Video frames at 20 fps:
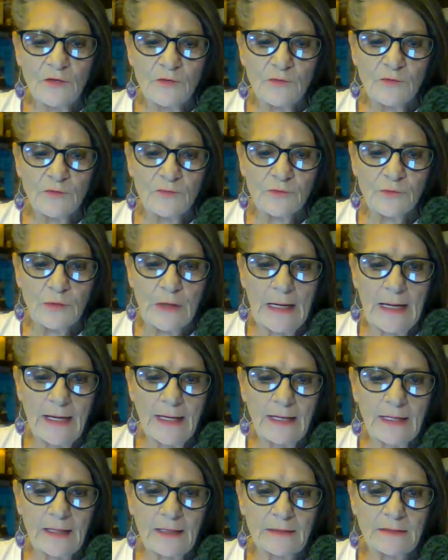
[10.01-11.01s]

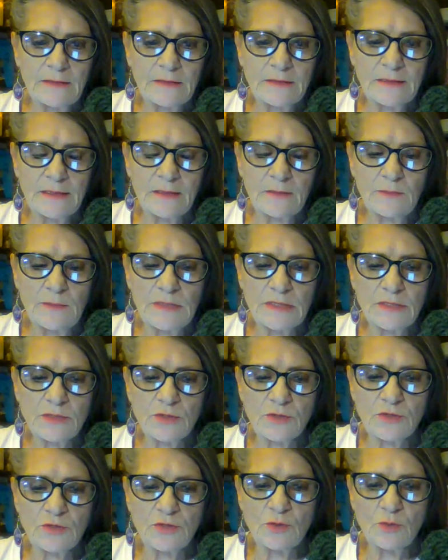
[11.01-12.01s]
"Fred," said
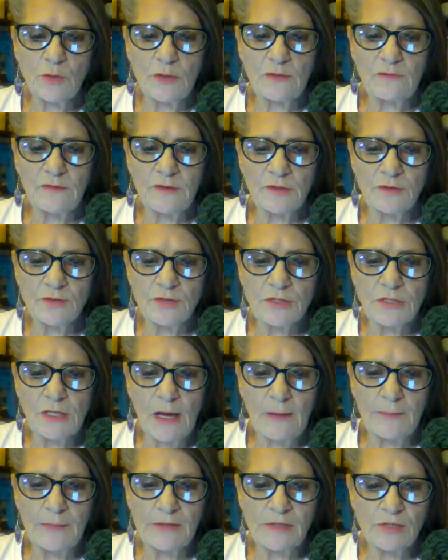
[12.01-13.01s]
Mr. Swiveller,
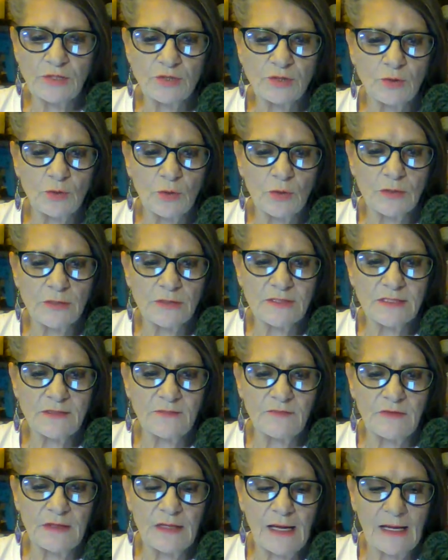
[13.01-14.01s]
stopping short as
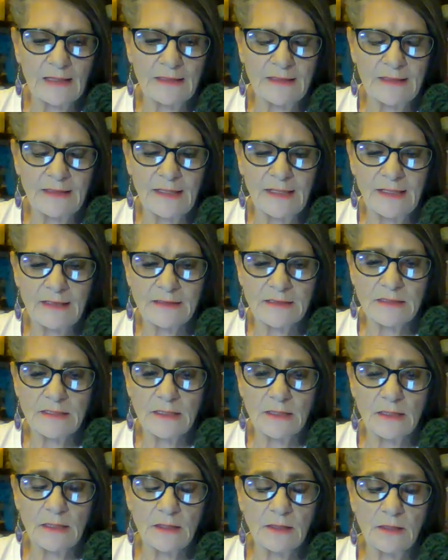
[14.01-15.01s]
if the idea had
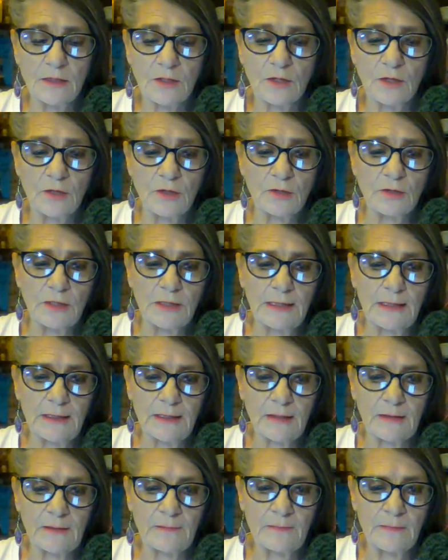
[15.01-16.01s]
suddenly occurred to
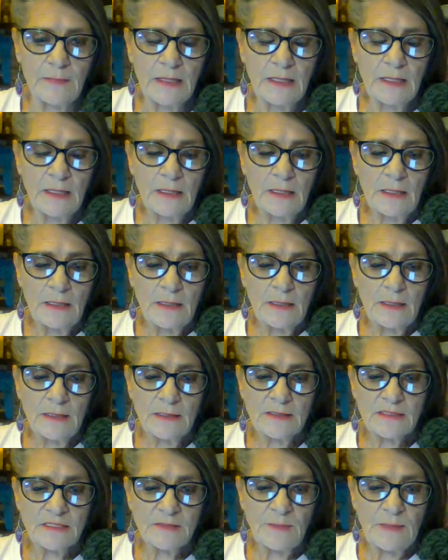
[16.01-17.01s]
him,
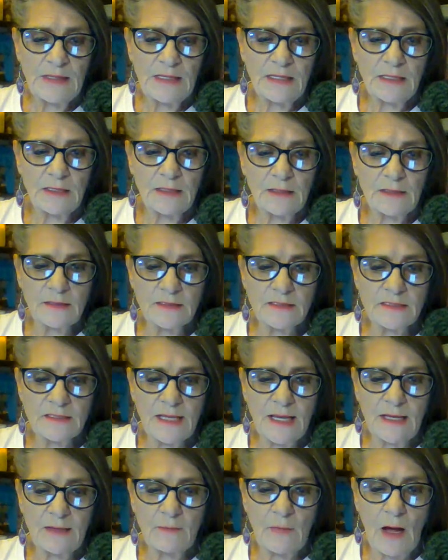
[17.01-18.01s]
and speaking in the
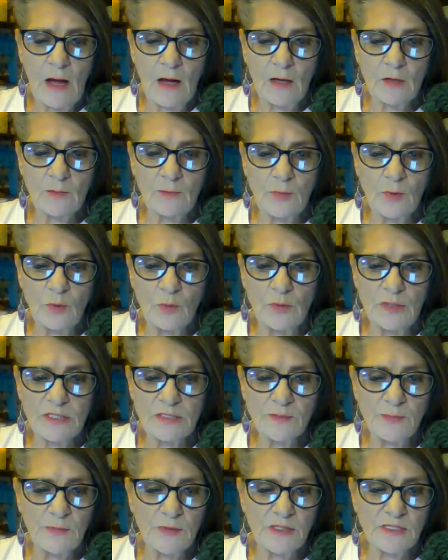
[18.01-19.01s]
same audible
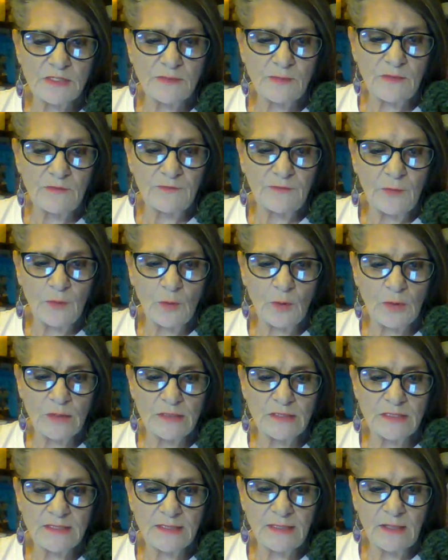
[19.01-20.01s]
whisper as before,
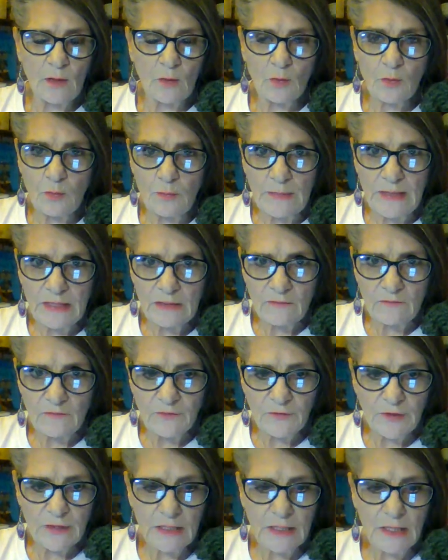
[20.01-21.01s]
"is the old man
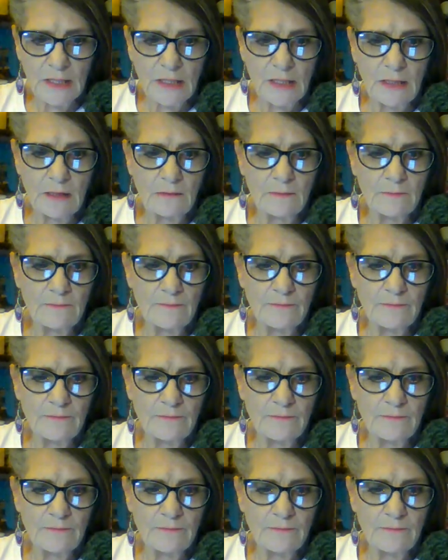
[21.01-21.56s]
friendly?"